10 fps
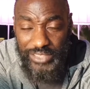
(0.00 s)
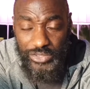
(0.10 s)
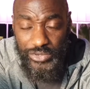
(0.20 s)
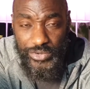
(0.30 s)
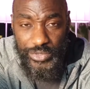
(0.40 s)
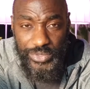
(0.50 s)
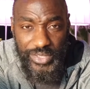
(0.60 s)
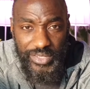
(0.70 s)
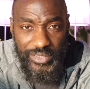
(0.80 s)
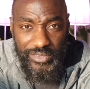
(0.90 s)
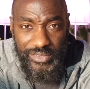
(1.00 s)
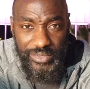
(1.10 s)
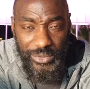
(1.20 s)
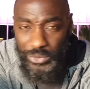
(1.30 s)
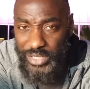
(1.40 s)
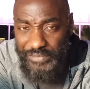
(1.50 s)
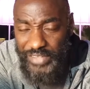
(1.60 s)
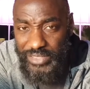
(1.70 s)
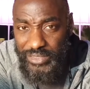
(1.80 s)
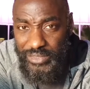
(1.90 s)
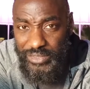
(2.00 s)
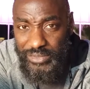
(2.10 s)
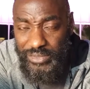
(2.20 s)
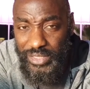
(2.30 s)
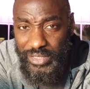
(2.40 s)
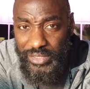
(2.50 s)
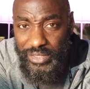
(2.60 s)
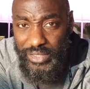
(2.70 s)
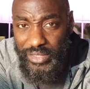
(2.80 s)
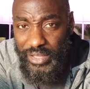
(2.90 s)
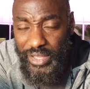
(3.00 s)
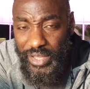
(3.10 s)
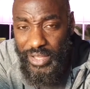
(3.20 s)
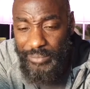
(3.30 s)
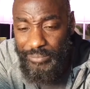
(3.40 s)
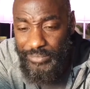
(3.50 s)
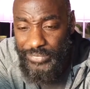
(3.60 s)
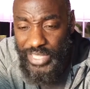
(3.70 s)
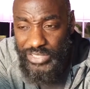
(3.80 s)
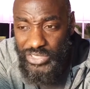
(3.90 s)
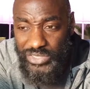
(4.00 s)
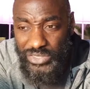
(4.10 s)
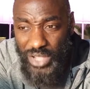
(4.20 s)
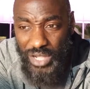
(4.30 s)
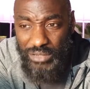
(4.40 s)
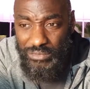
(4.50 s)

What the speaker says: Cruisers or Defenders. They just don't